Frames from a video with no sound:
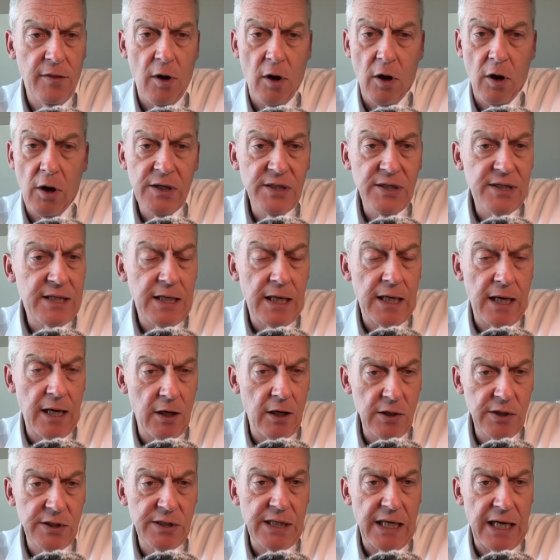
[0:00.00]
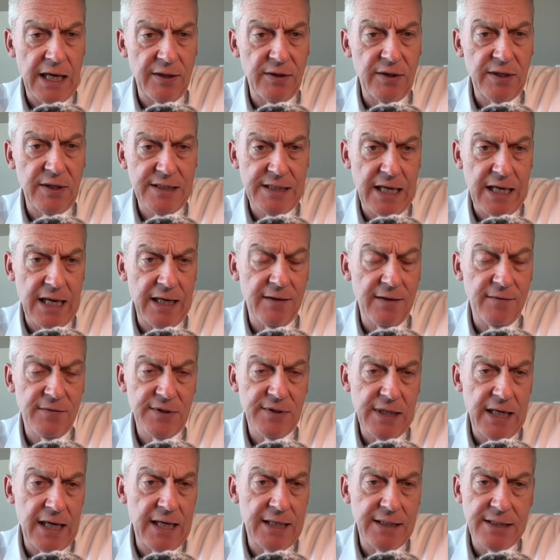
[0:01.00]
Our side, the side of
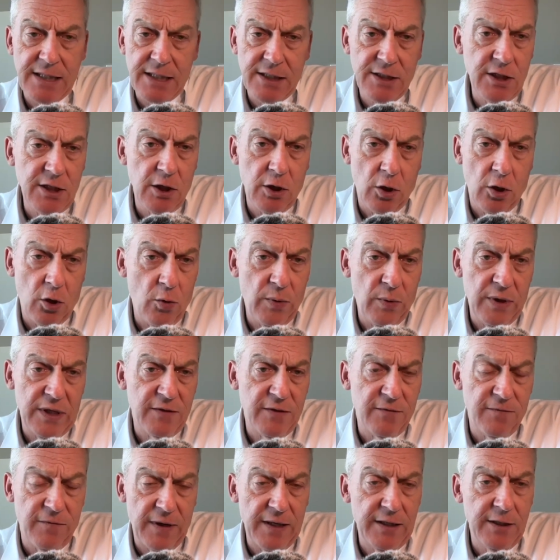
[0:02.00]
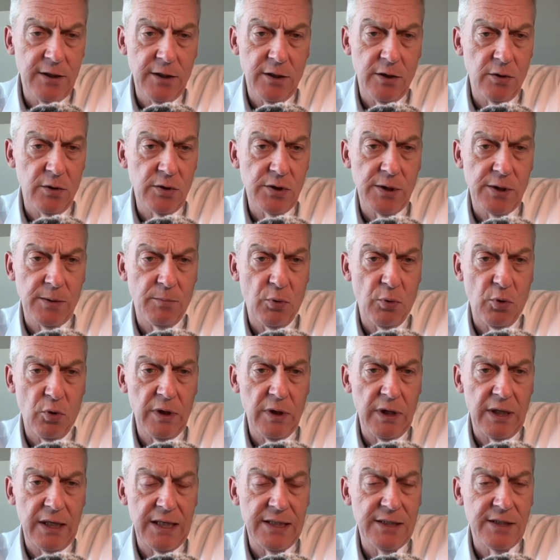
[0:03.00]
science, isn't always funded or
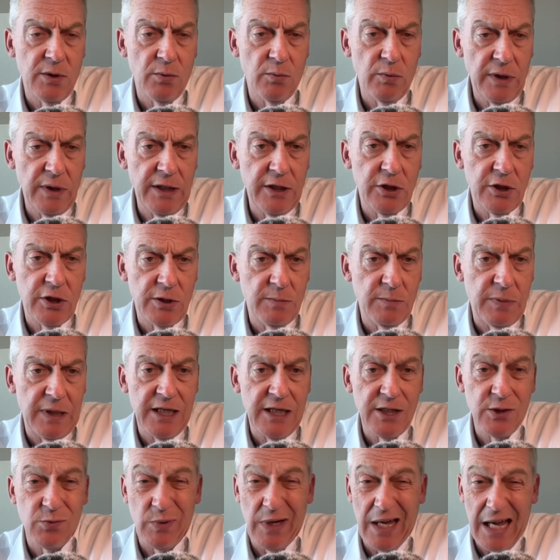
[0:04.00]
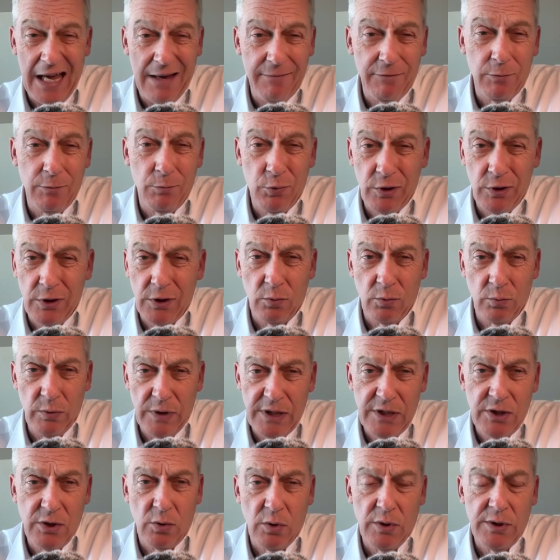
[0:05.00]
supported. Is it really just because we haven't put the
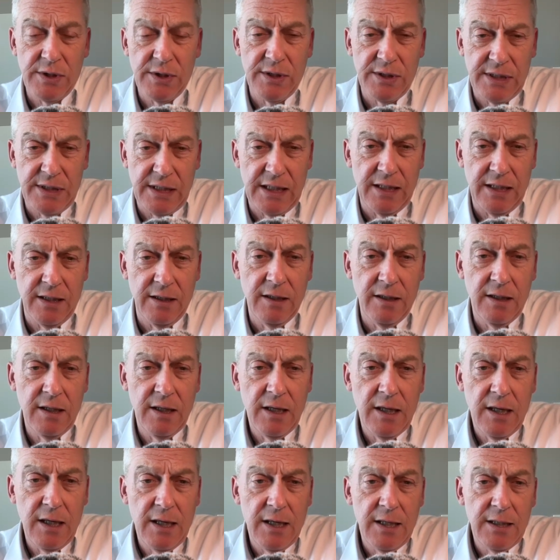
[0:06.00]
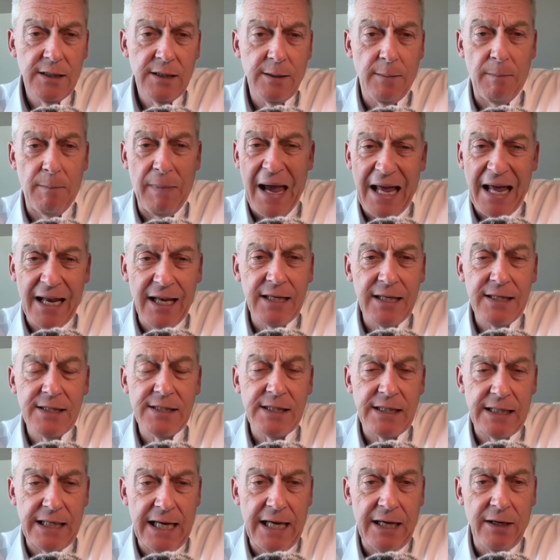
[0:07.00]
resources in to
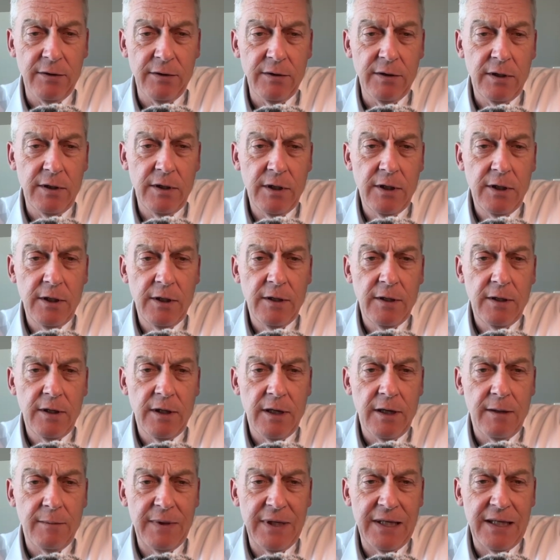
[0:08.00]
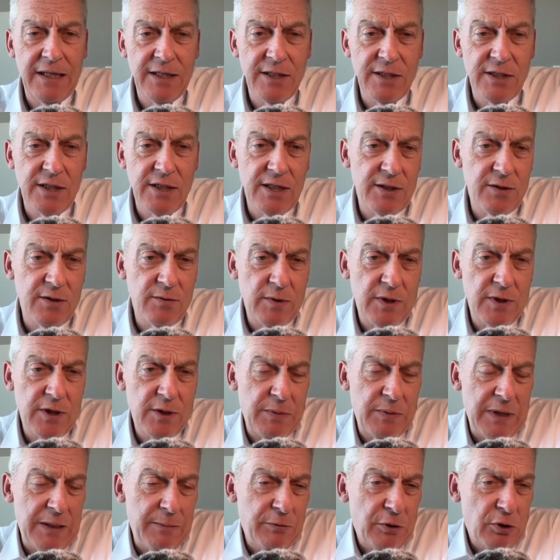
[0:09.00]
balance it out? I mean, because
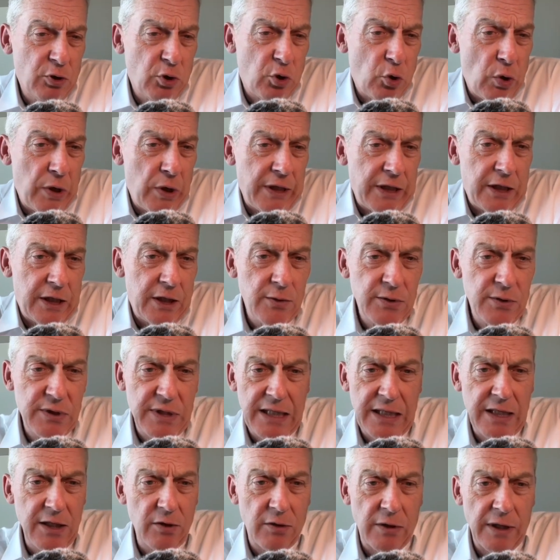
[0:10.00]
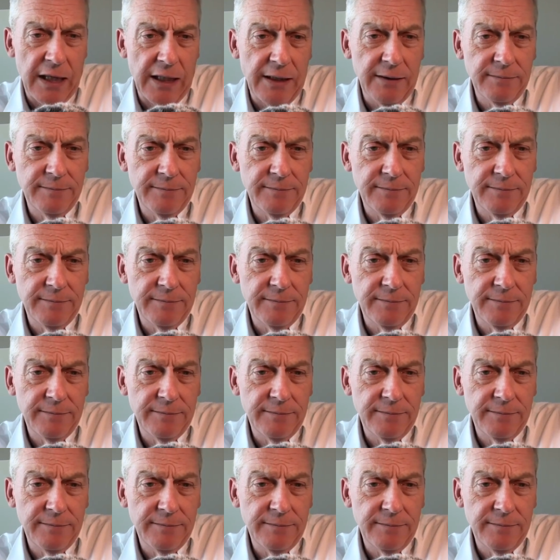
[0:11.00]
people are going to use the internet.